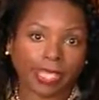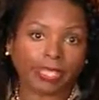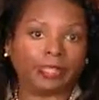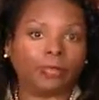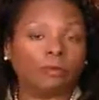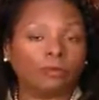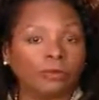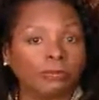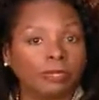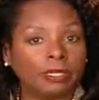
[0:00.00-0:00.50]
and
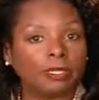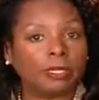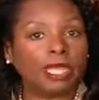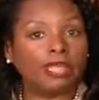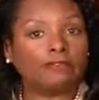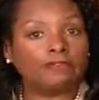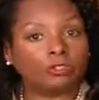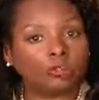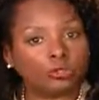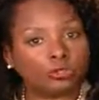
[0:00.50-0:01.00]
that women
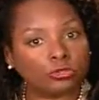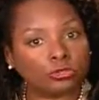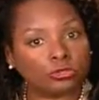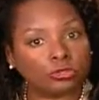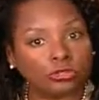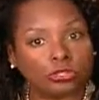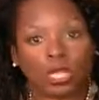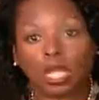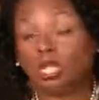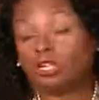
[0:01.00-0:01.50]
have
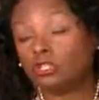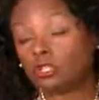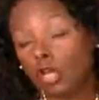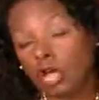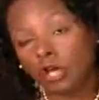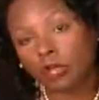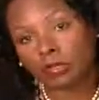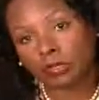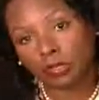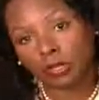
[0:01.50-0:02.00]
learned
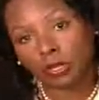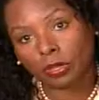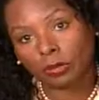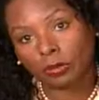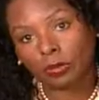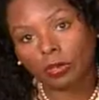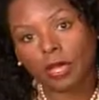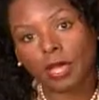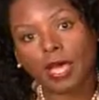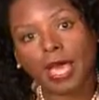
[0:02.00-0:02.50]
long
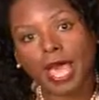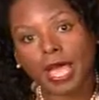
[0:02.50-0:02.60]
ago